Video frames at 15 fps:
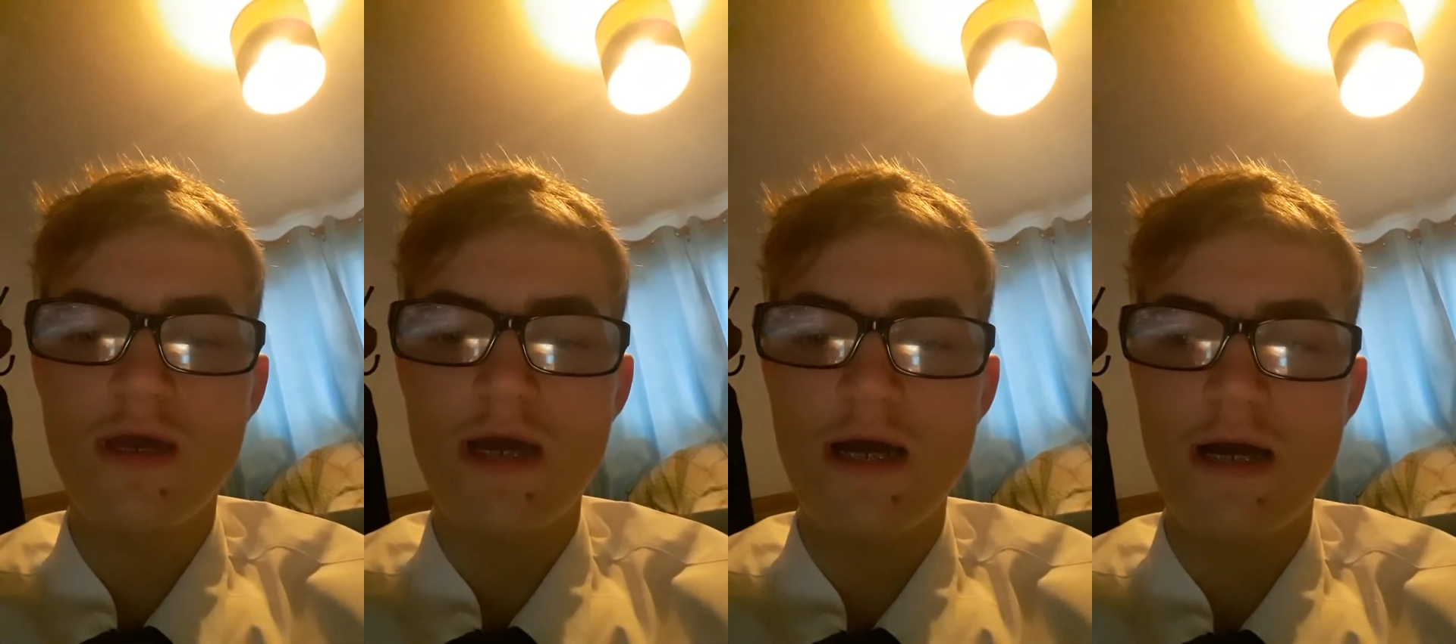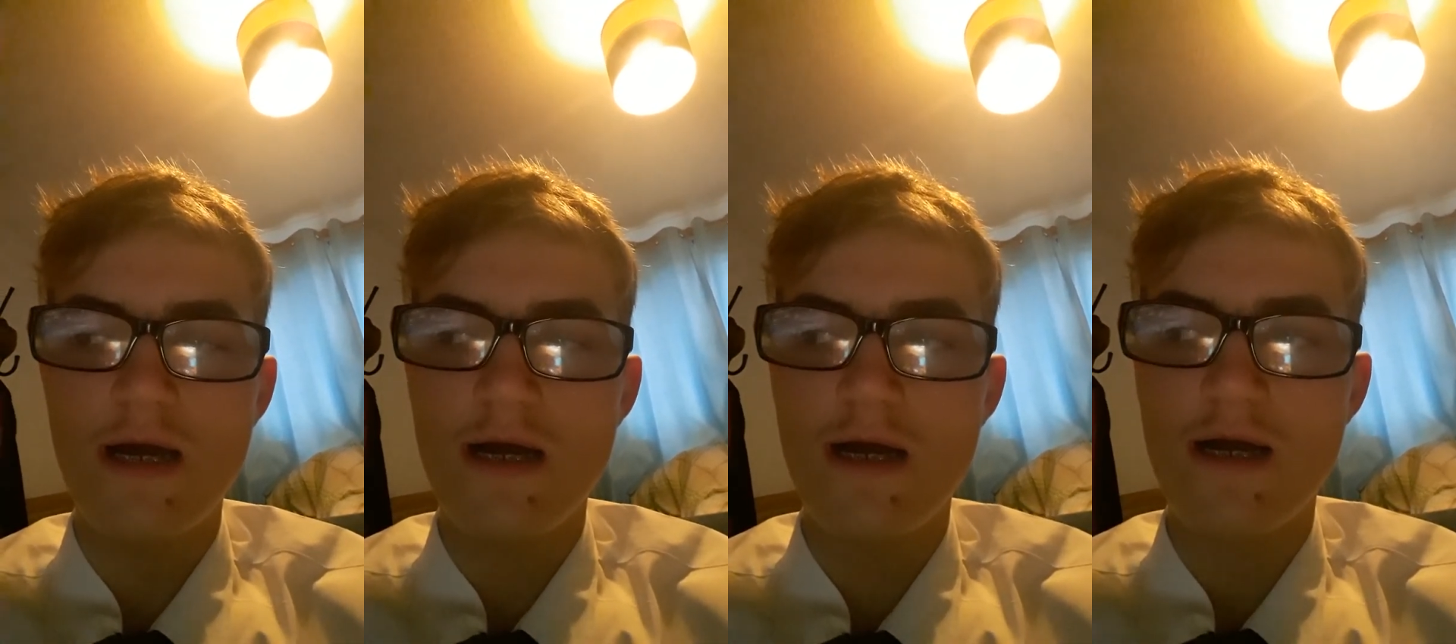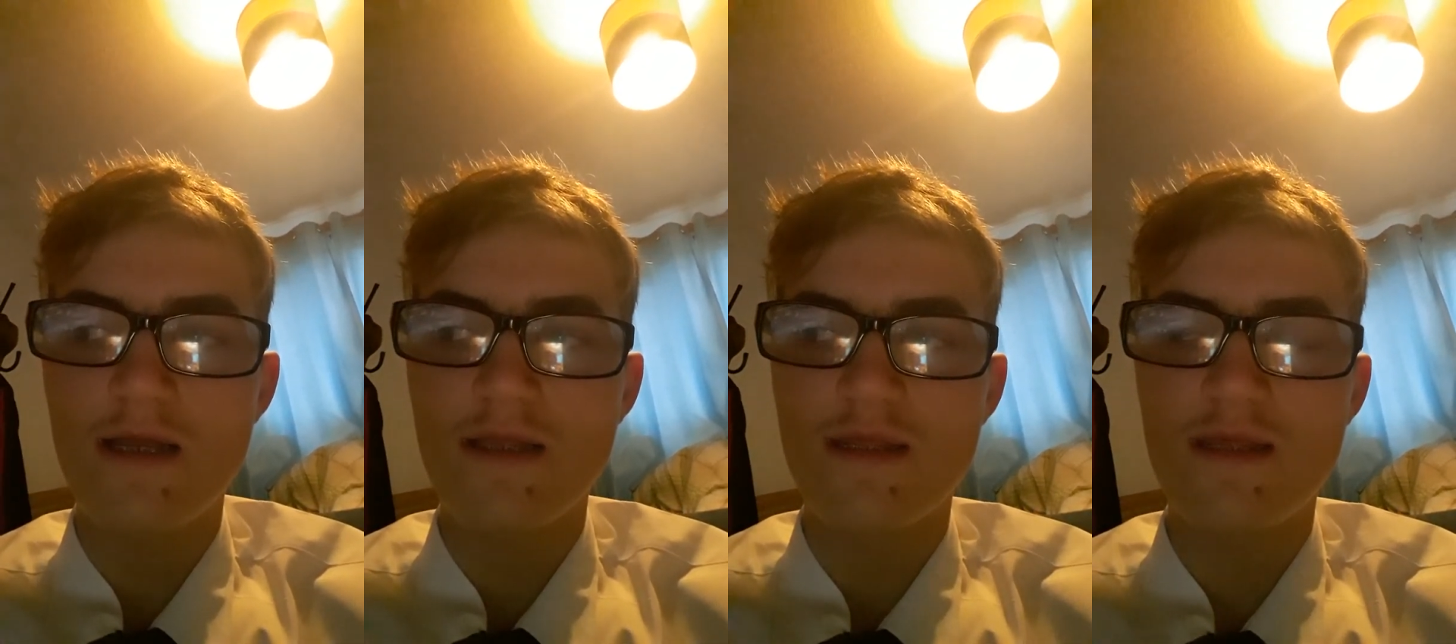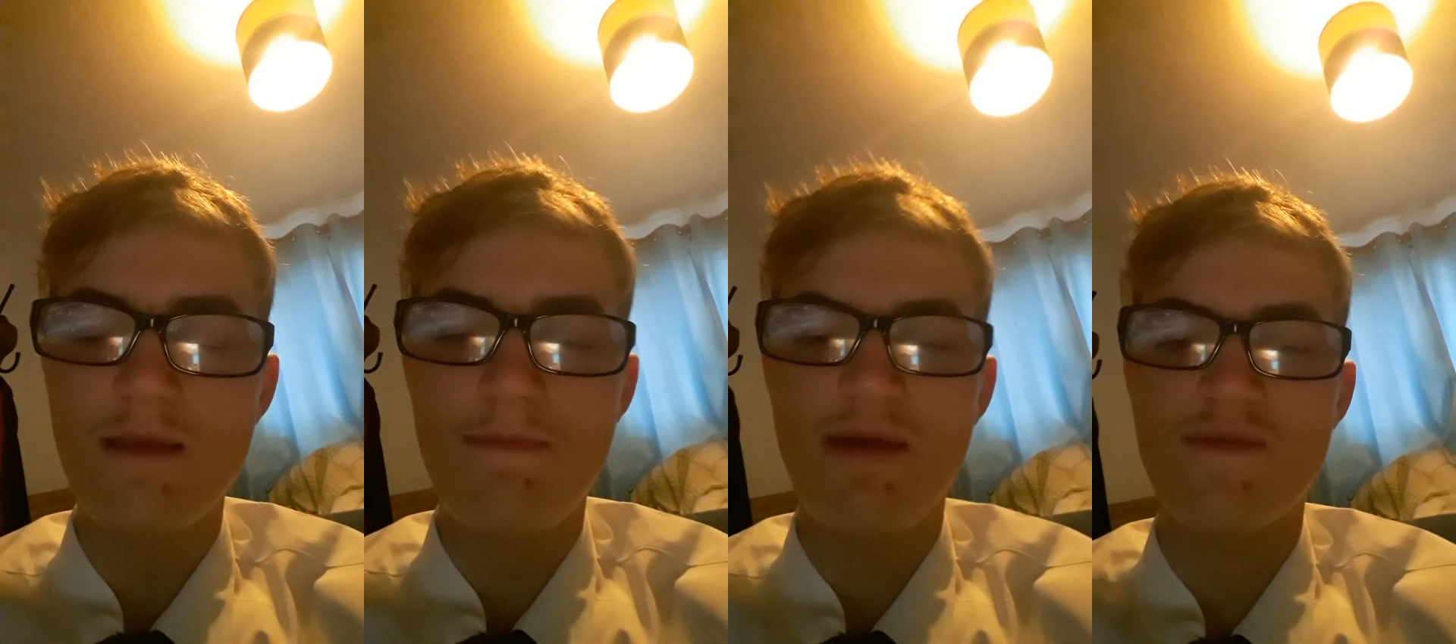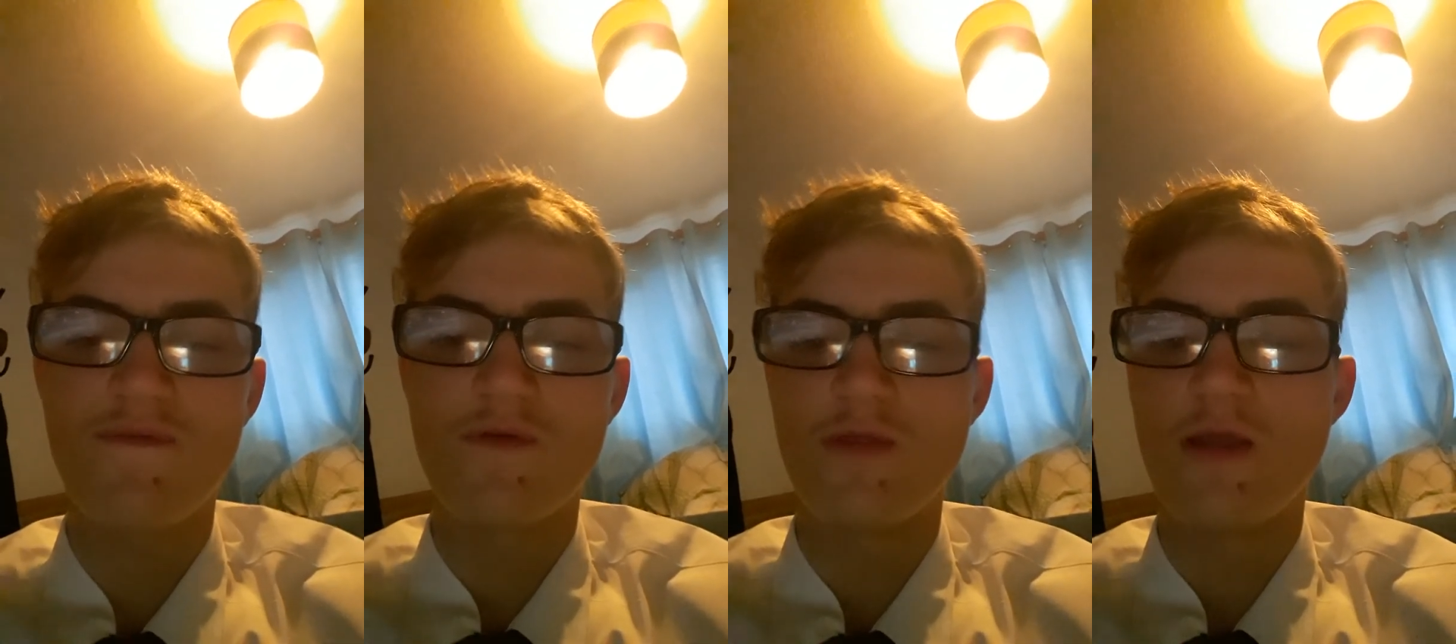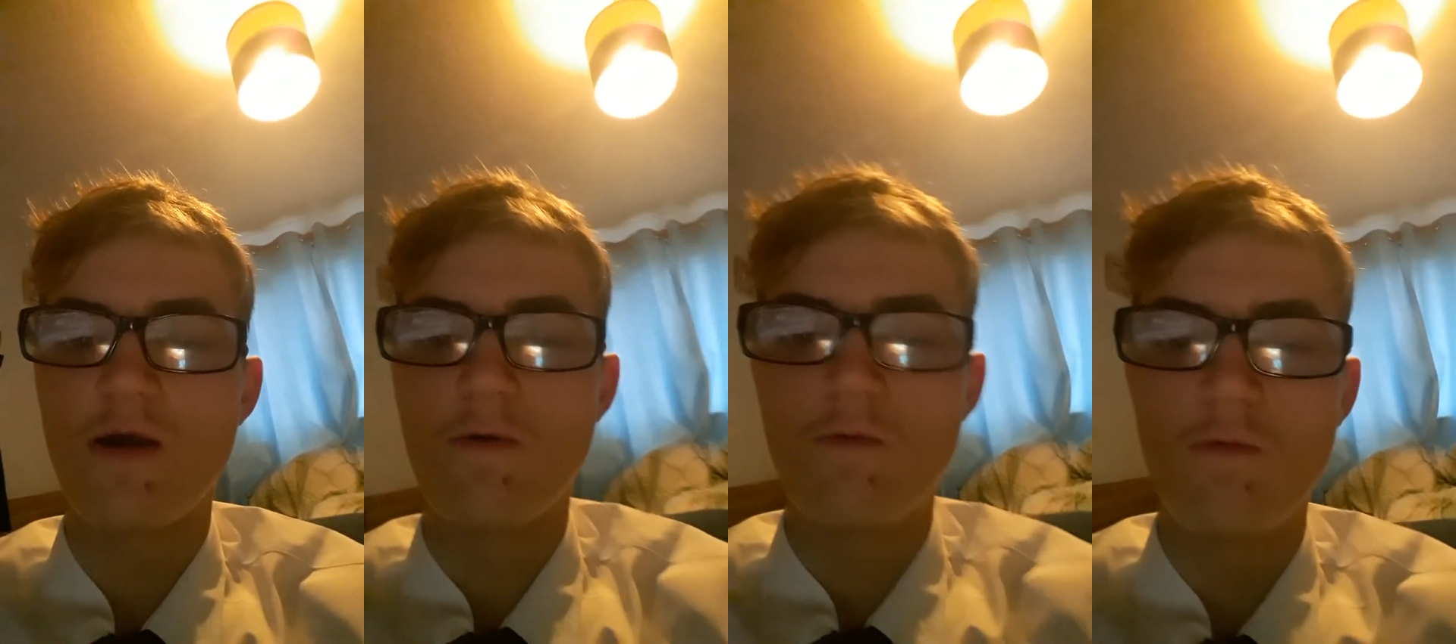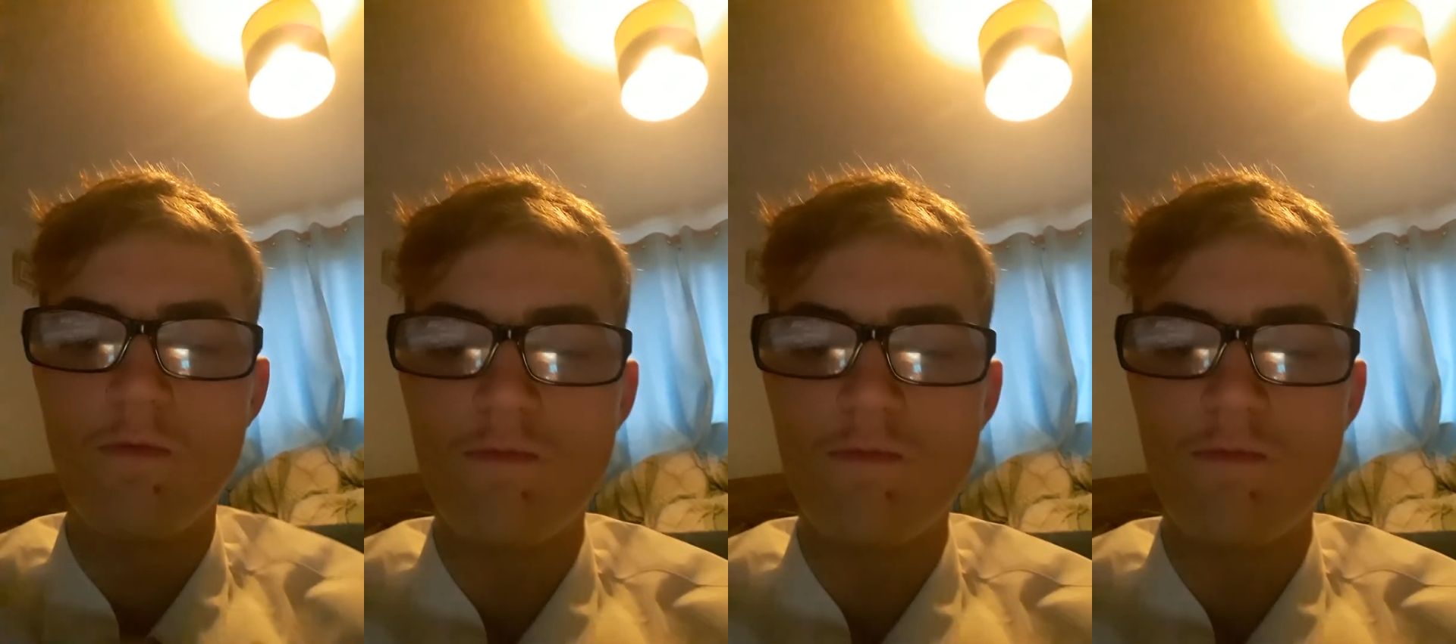and stay peaceful now.